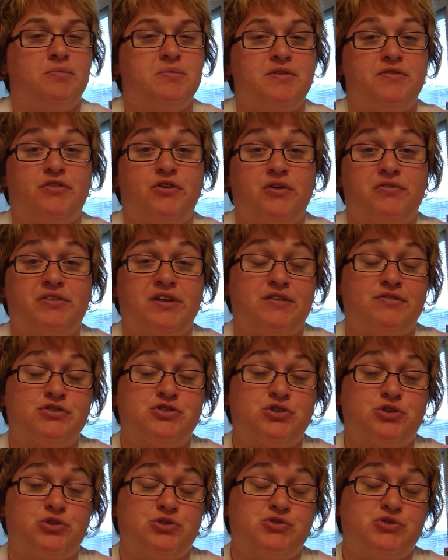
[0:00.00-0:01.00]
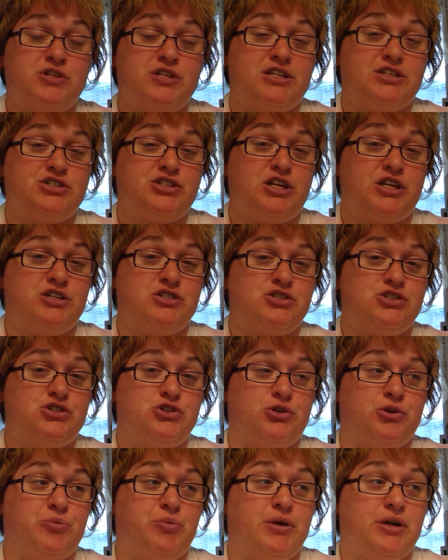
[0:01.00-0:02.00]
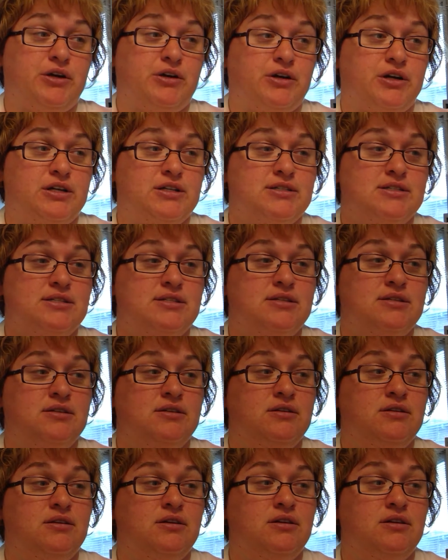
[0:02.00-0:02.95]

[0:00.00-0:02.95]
If you have to have surgery that changes your appearance.